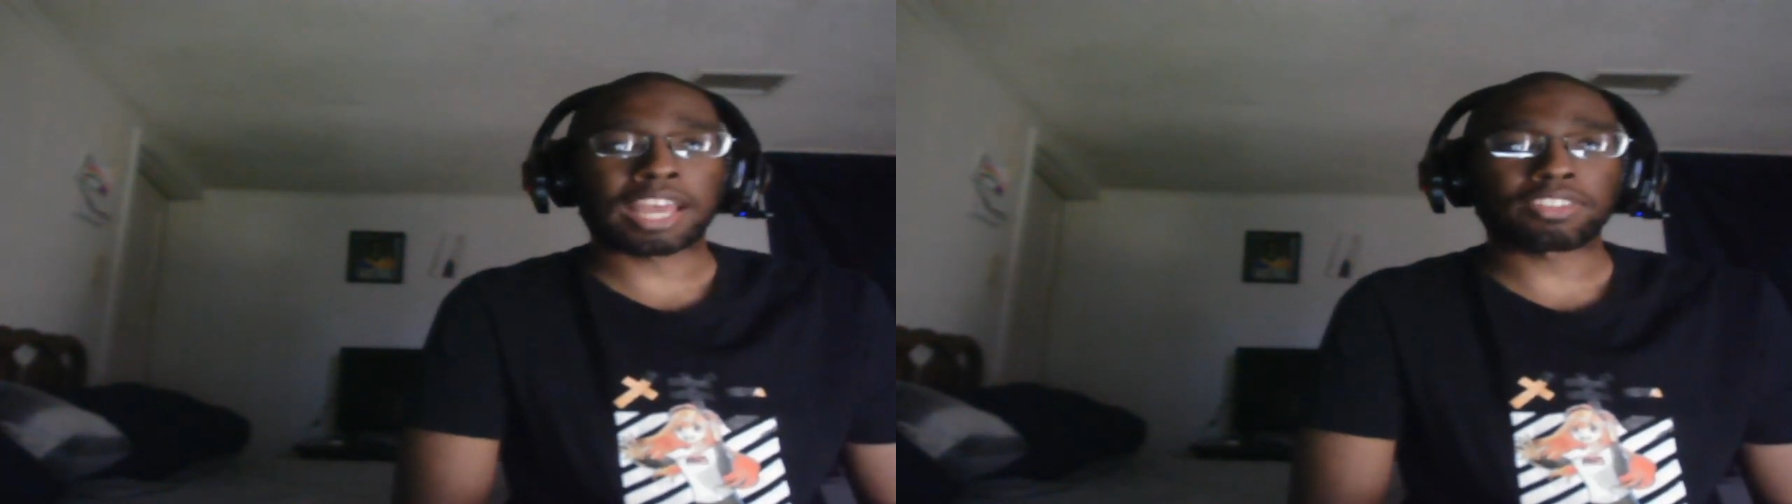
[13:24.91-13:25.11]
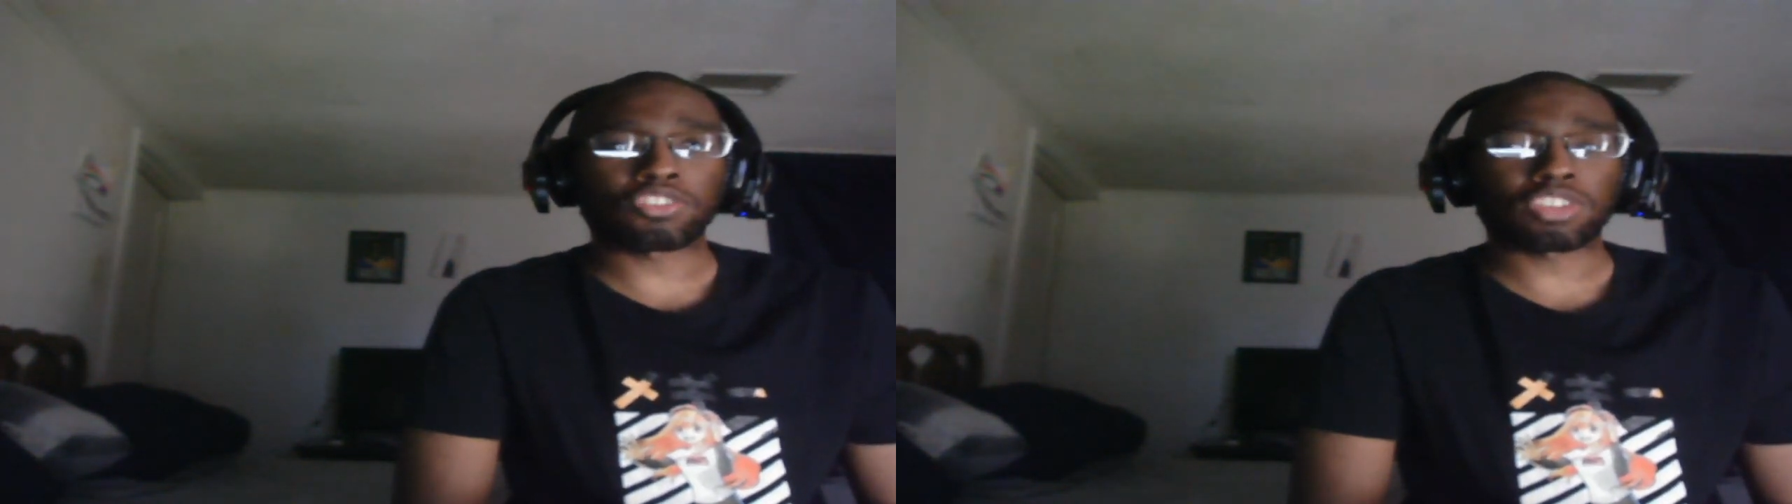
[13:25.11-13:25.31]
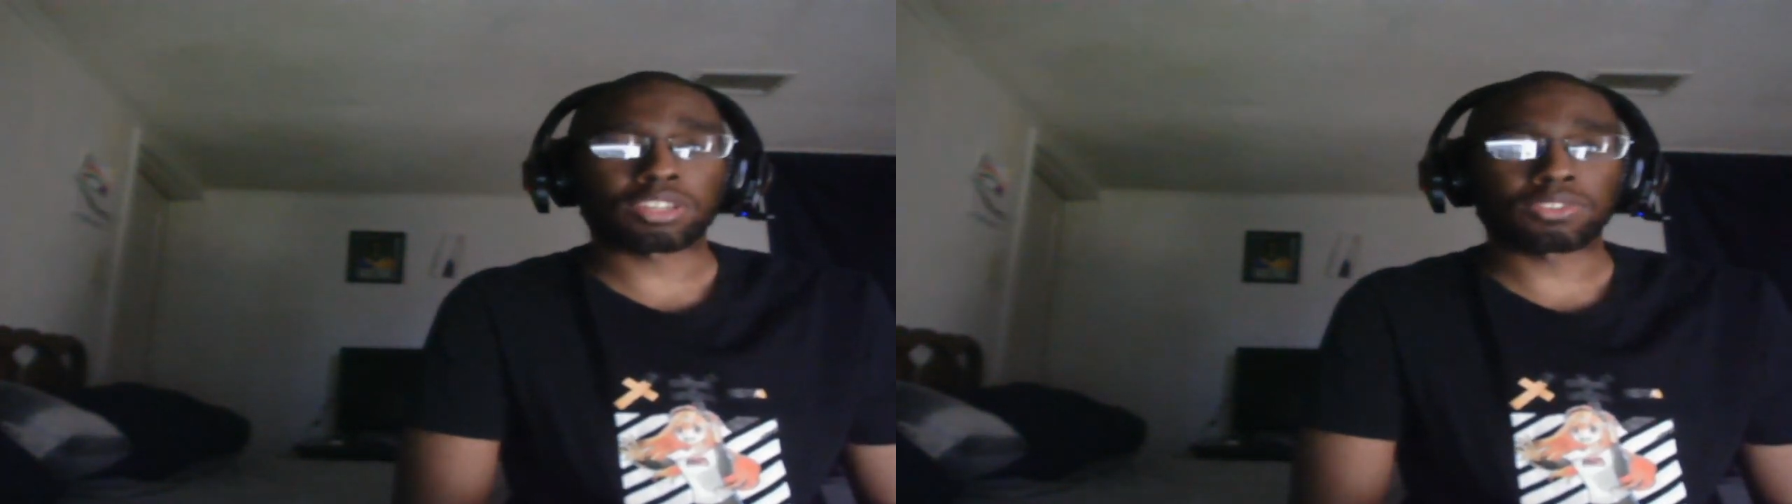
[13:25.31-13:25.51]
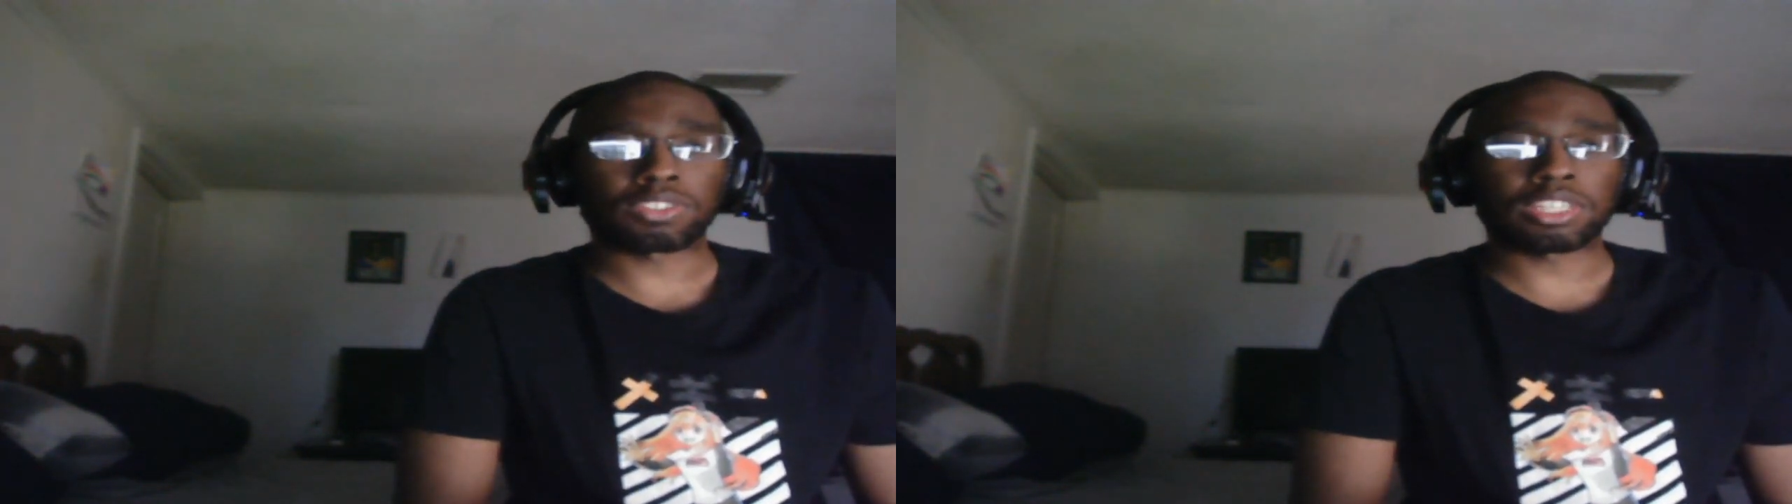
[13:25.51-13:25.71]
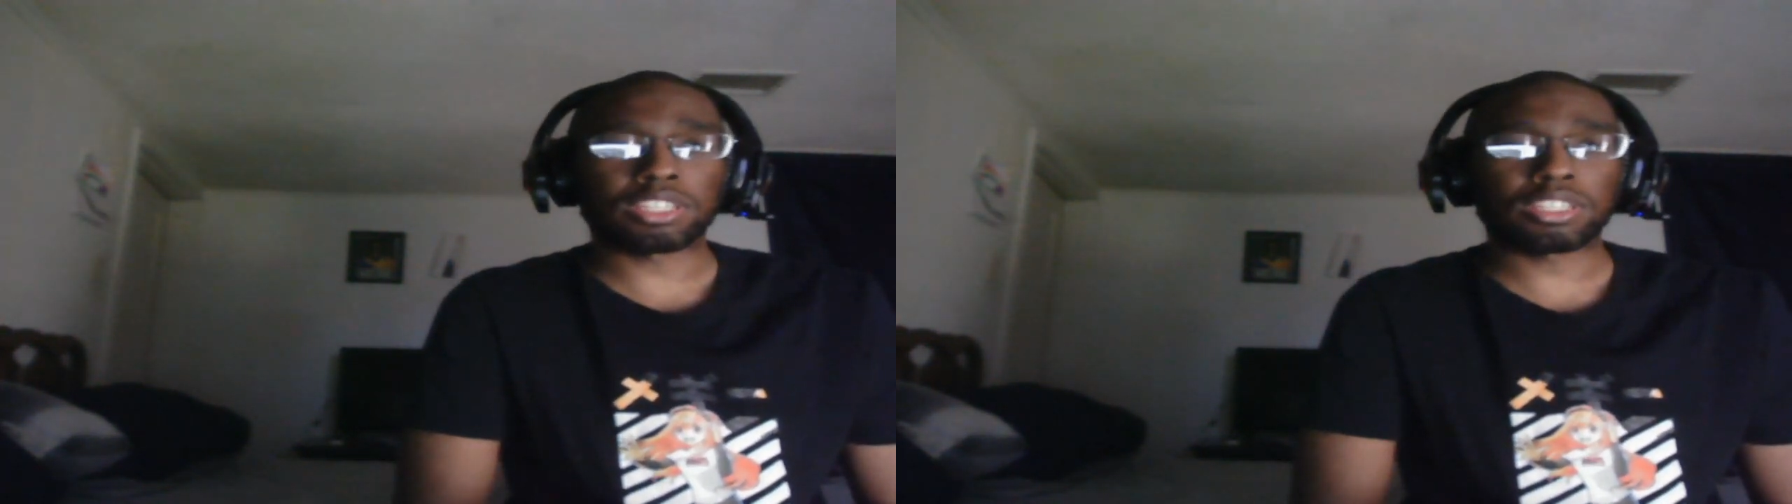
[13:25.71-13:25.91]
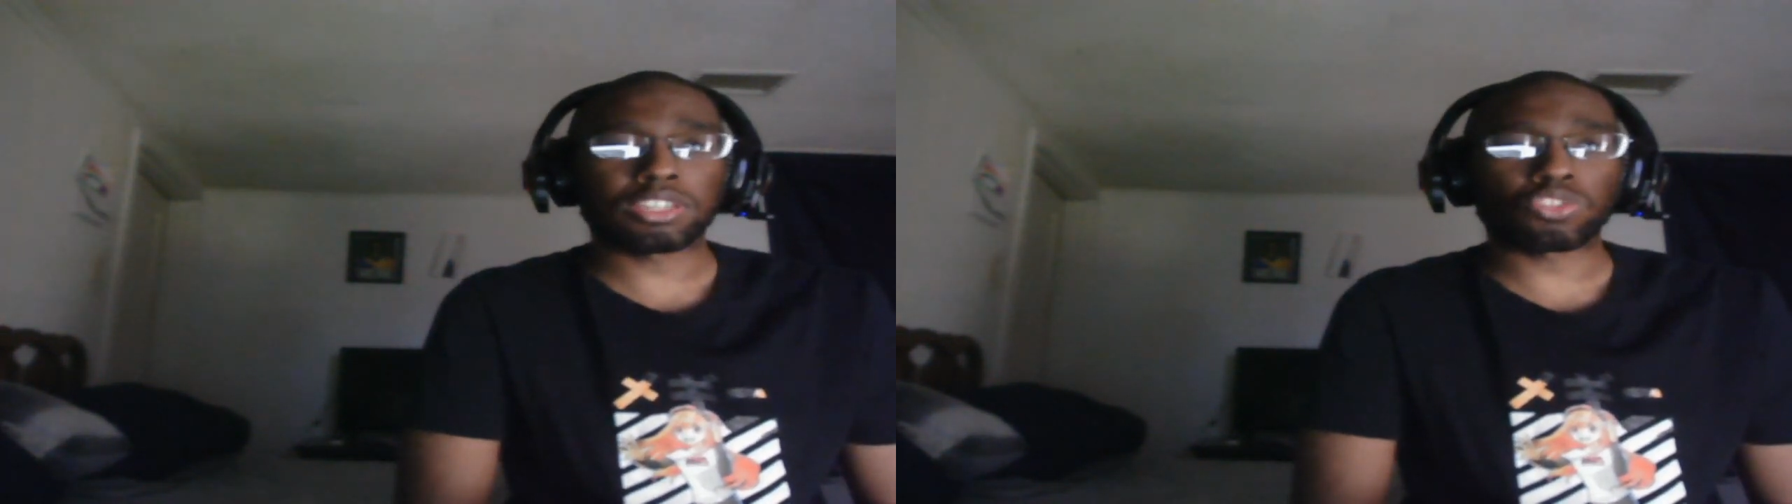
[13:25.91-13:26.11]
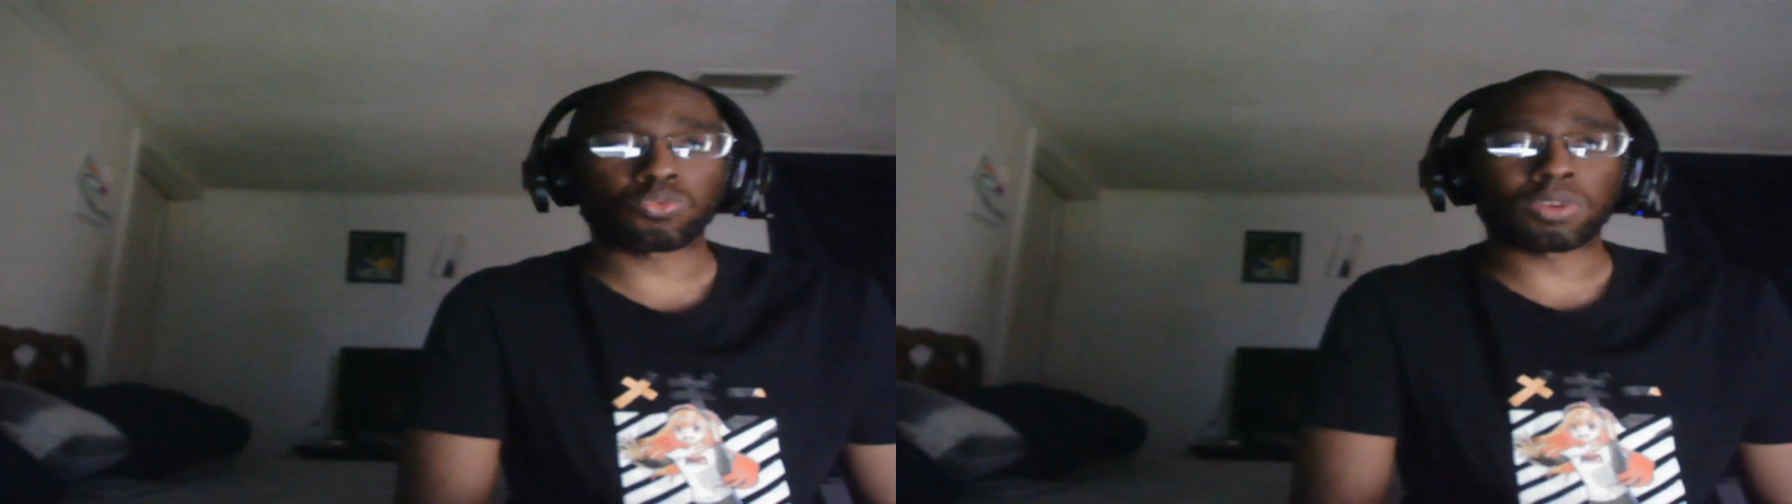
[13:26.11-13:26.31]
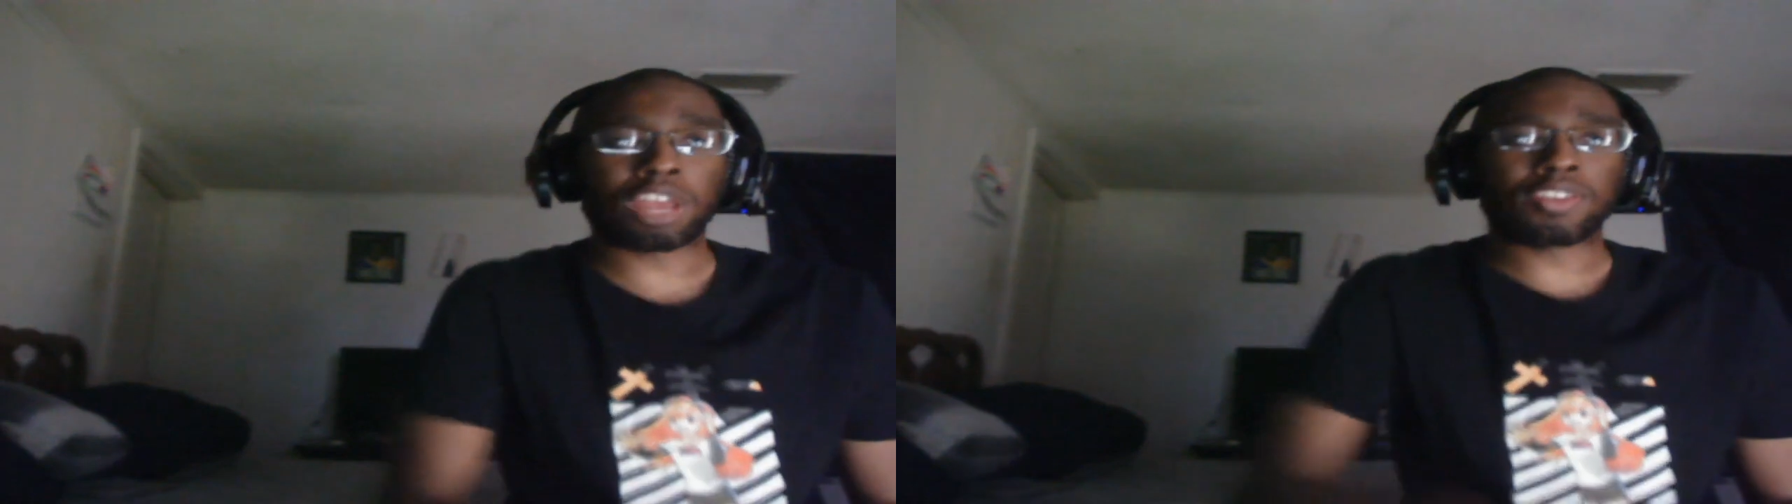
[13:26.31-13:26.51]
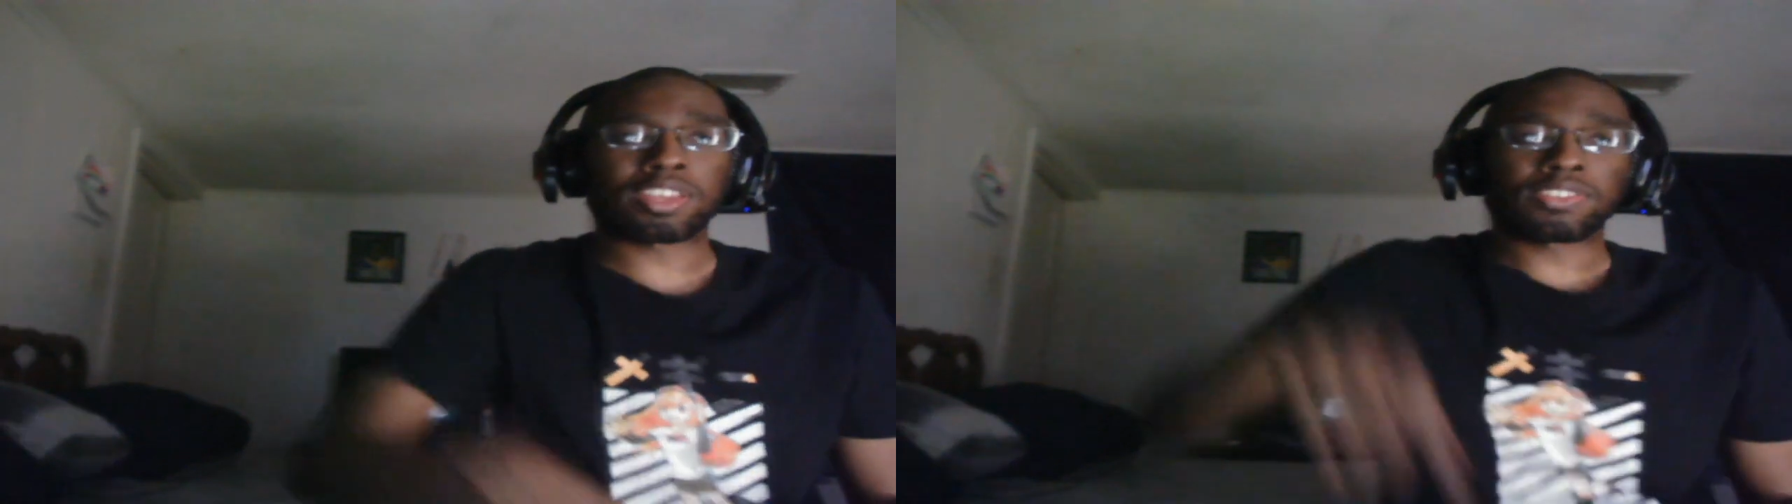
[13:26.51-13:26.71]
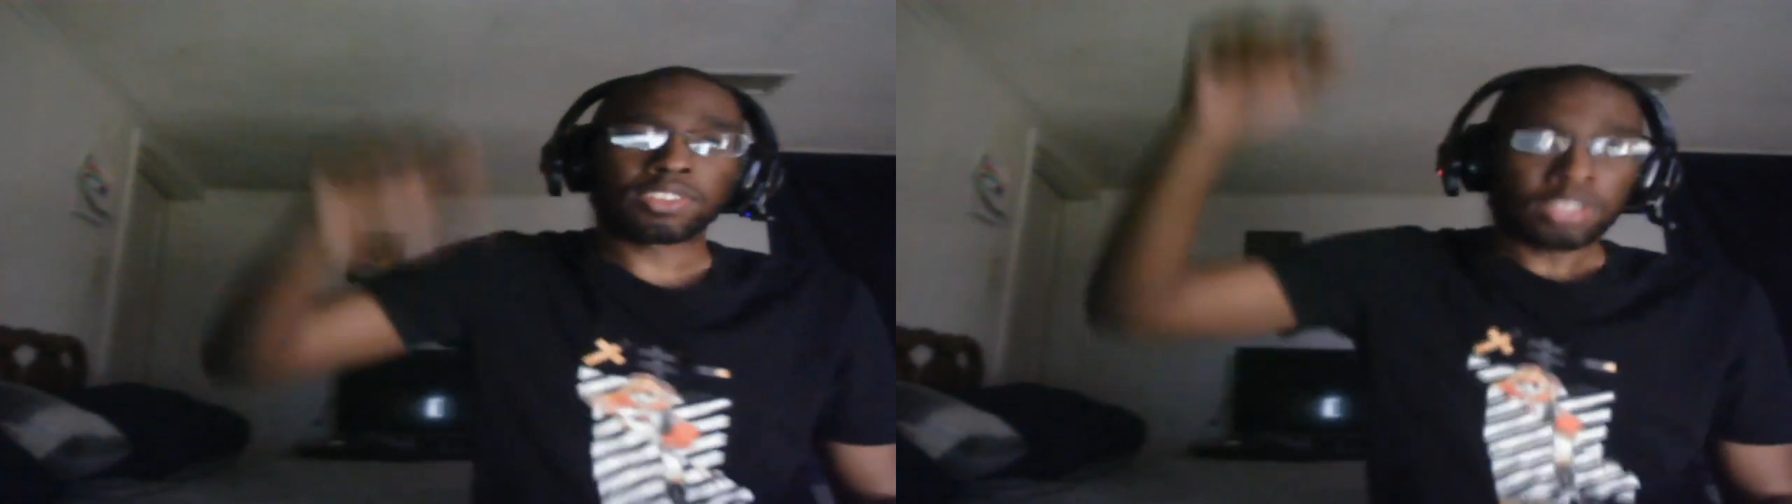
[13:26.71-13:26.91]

add the channels in the usual areas,